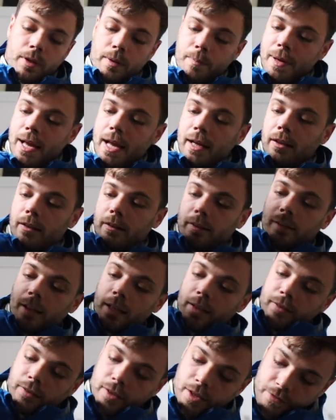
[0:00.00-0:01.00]
what the pack looks
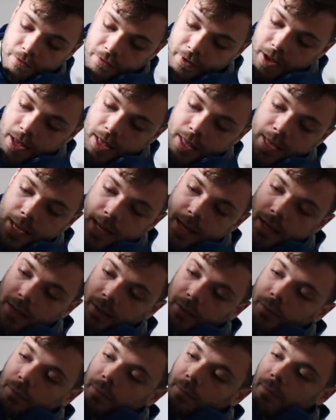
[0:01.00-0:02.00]
like so far. The
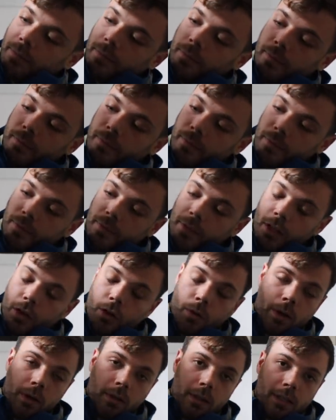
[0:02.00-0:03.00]

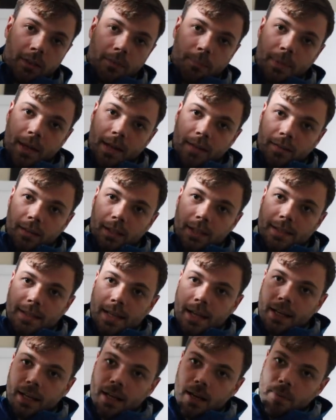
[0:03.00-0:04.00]
quilt has basically
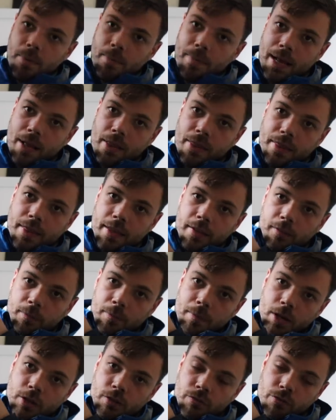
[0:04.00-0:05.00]
taken up about this
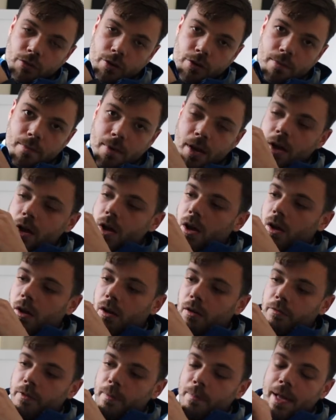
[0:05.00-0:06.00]
much room
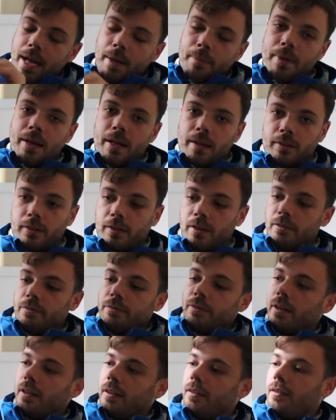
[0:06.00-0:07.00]
of the backpack so
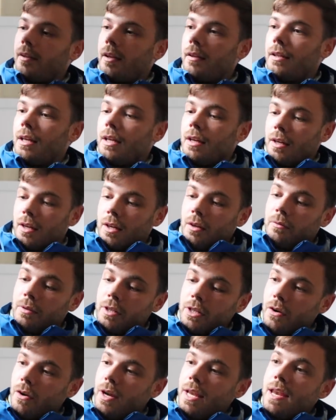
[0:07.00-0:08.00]
far. So we're
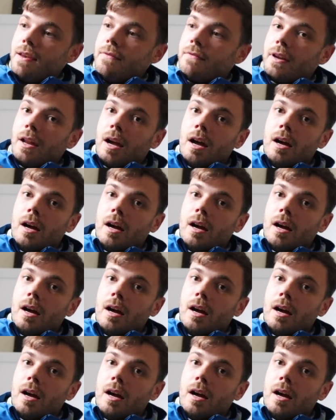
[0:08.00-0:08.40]
not even